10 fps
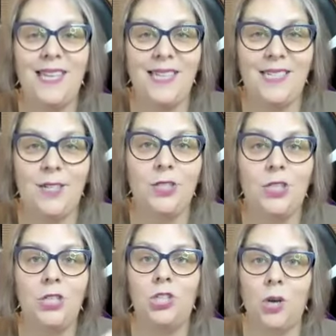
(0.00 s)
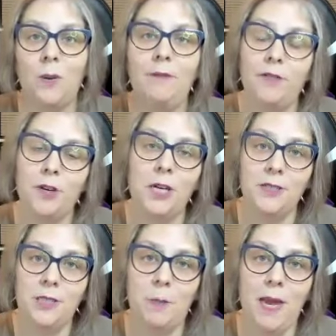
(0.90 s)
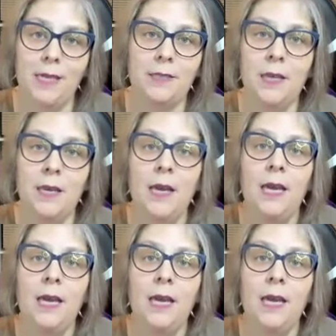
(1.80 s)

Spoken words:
easier to show up for your space.